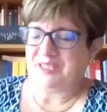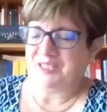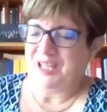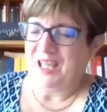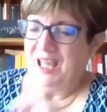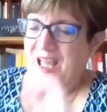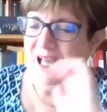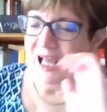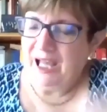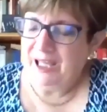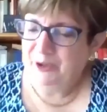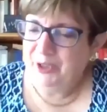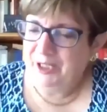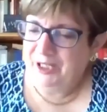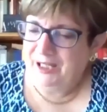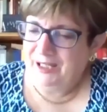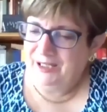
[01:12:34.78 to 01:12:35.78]
much.
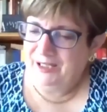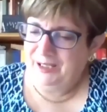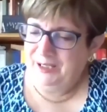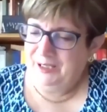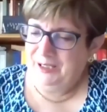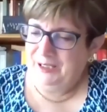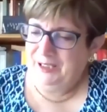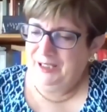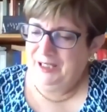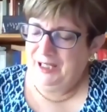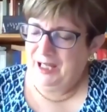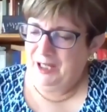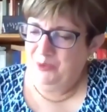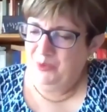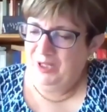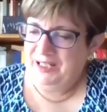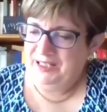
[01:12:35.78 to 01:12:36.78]
I
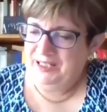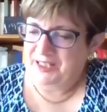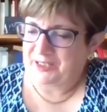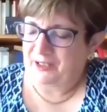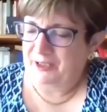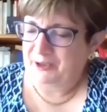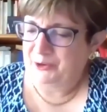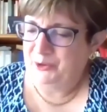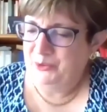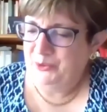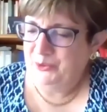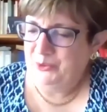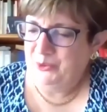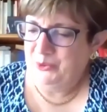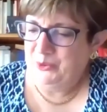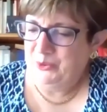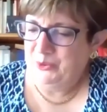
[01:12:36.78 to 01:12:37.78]
will start
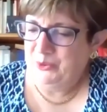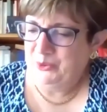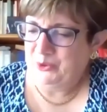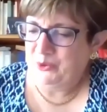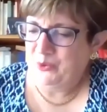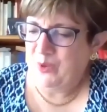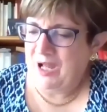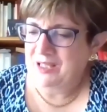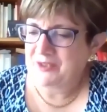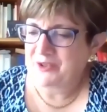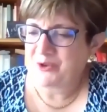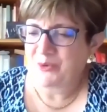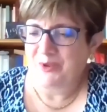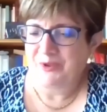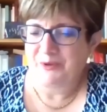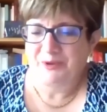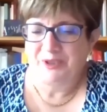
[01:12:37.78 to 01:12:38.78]
to
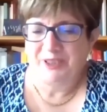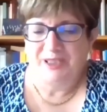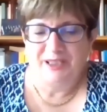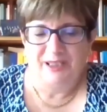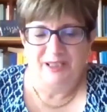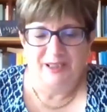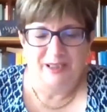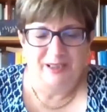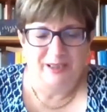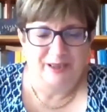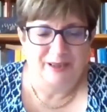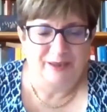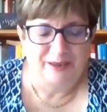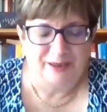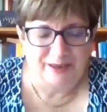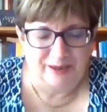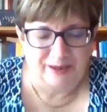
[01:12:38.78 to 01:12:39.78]
answer
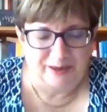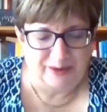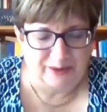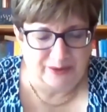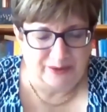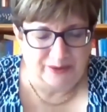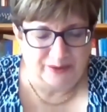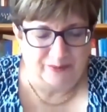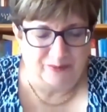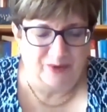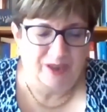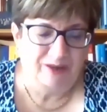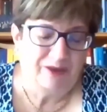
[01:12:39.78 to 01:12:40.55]
the